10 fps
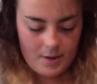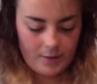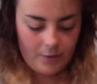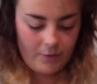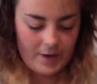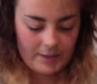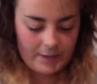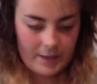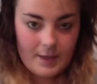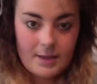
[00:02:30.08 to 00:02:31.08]
You can already
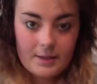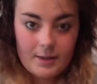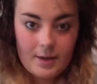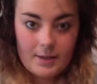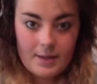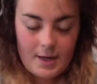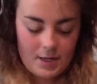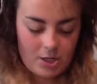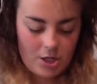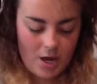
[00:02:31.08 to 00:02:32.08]
see that it's starting to take
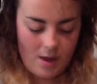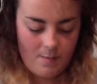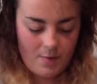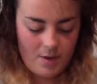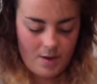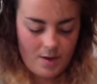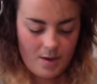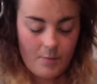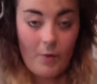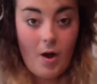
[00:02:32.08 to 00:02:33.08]
shape.
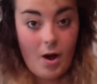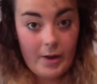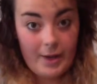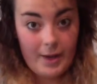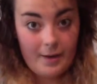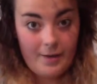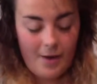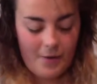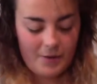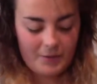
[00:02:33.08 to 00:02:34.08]
Well, I can. I'll
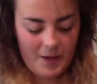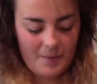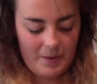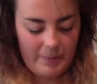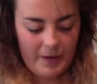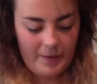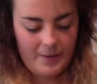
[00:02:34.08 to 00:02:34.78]
have it up in a minute.